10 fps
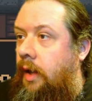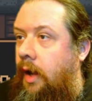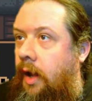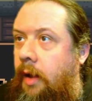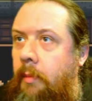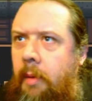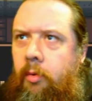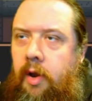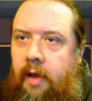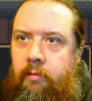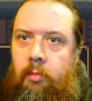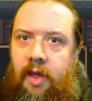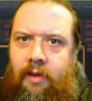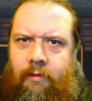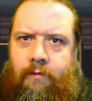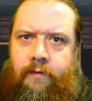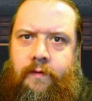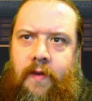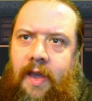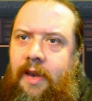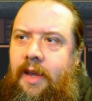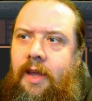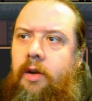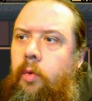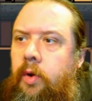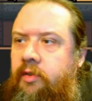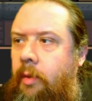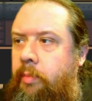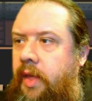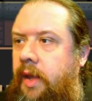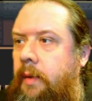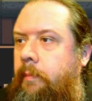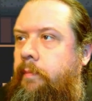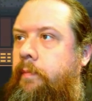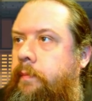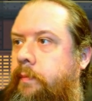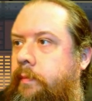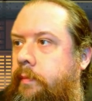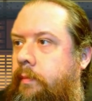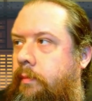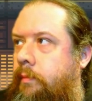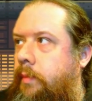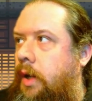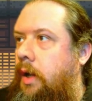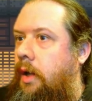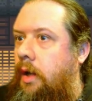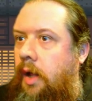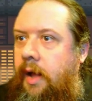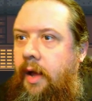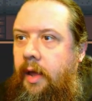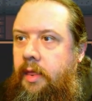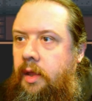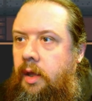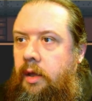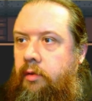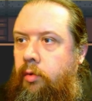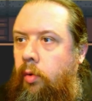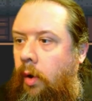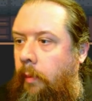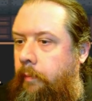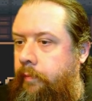I'm going to have them like fade in or something. But I think it's cool.